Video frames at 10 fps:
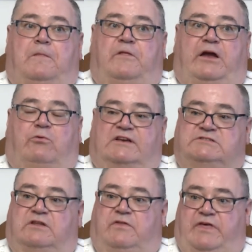they
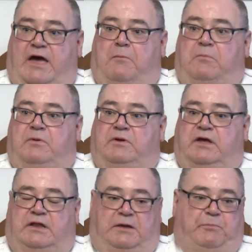arrested them
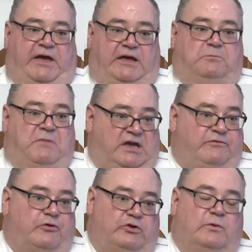and they paid me
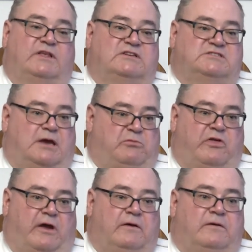for doing the same
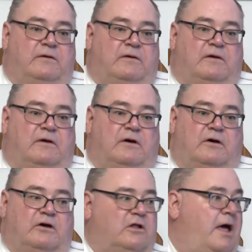thing.
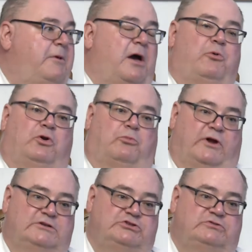They're uh, climbing up on a
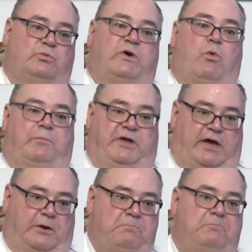bridge, we go up and
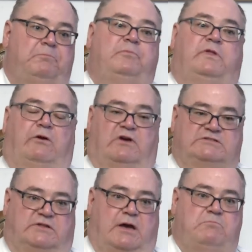get them, they
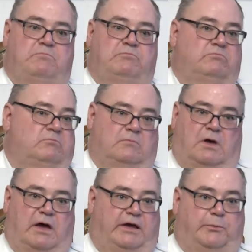arrest them,
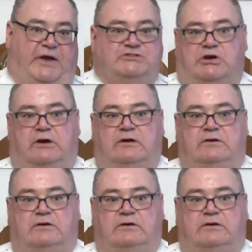I get a paycheck.